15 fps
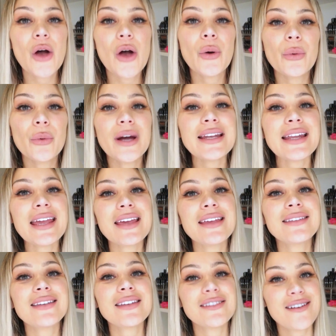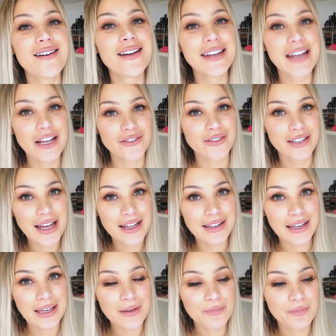What is your
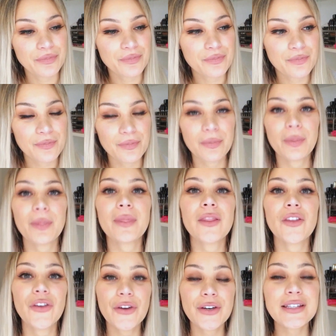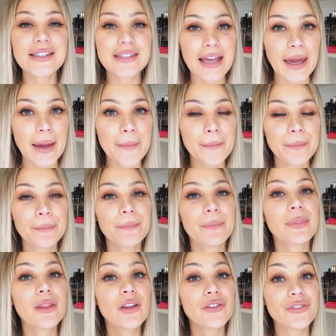nationality? You could say,
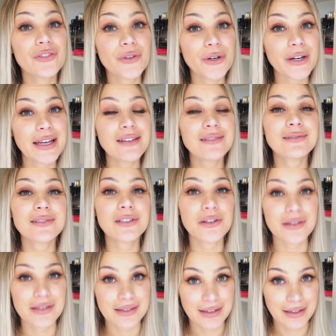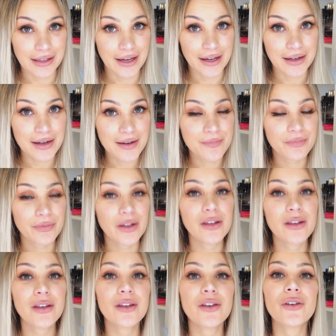soy australiana,
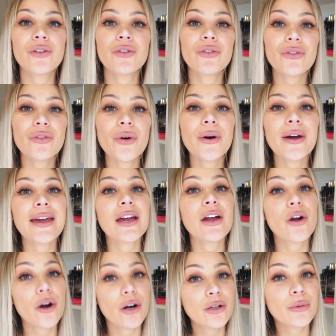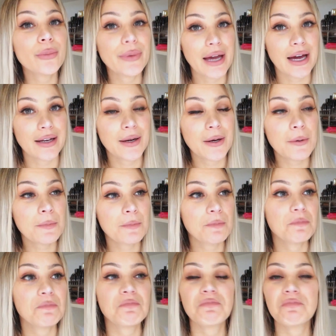soy colombiana,
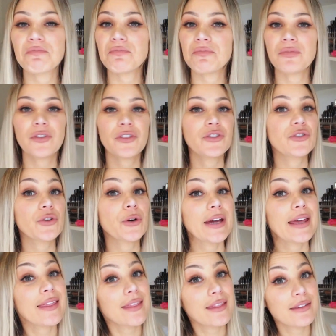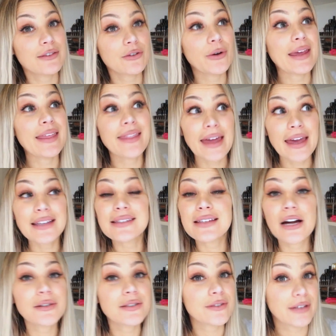soy de
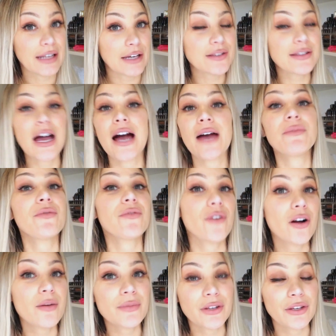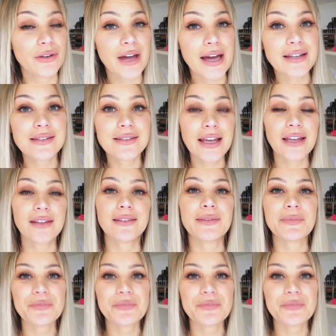Estados Unidos, I'm from the United States.